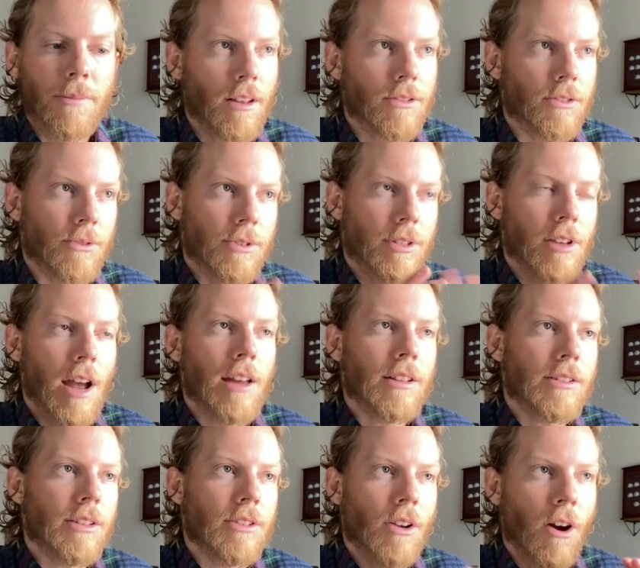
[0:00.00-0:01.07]
So
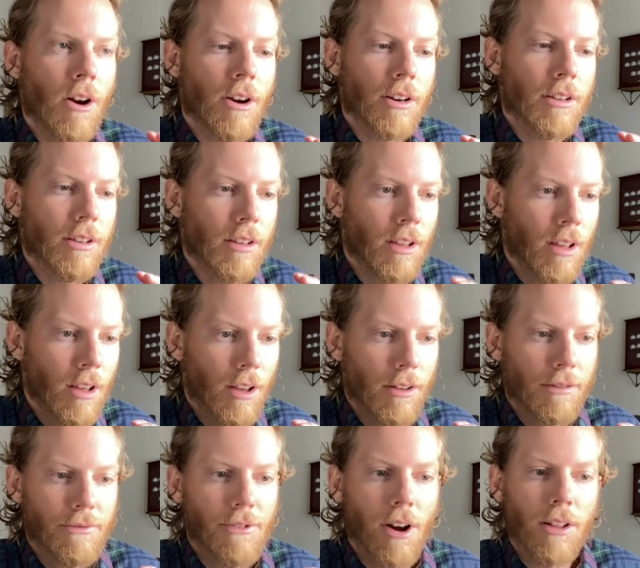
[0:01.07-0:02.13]
Silas's arc
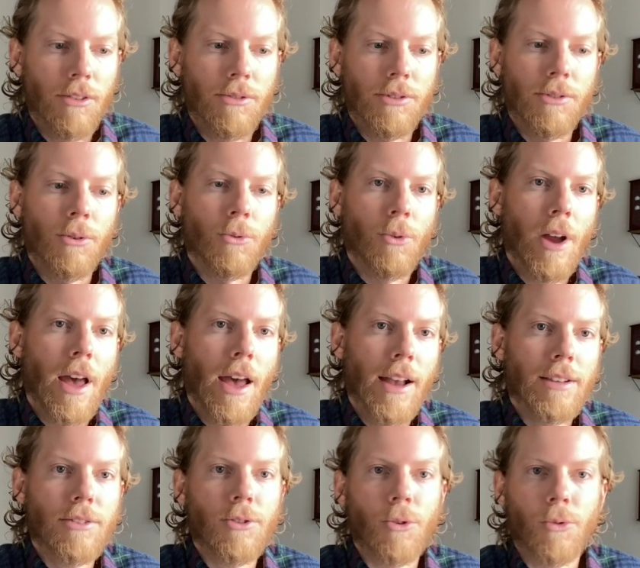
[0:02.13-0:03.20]
follows the
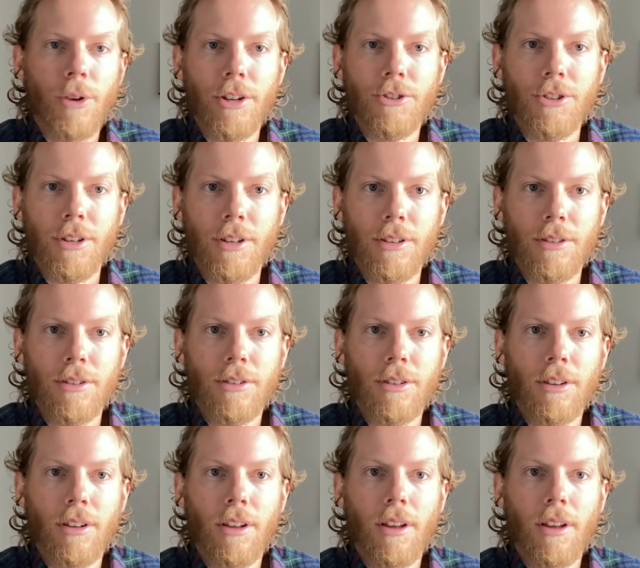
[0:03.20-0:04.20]
rags to riches,